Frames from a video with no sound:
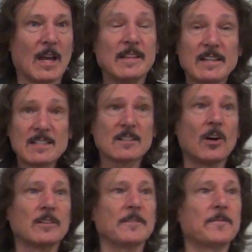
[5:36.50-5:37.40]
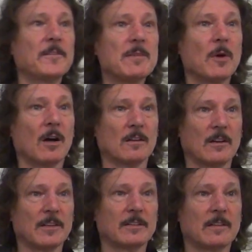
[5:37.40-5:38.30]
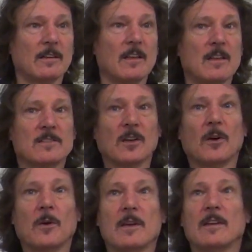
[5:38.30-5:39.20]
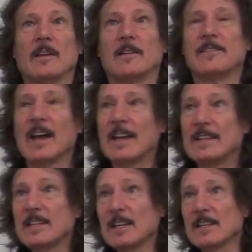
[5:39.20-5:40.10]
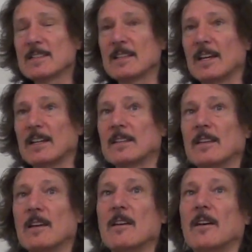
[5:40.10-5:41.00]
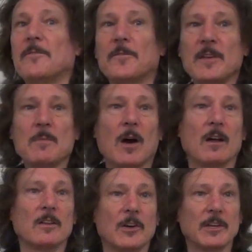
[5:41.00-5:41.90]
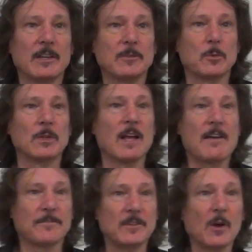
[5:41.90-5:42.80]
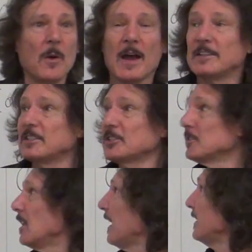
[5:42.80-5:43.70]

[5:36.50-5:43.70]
And that's called a free monoid. So the idea is that a free monoid will have no additional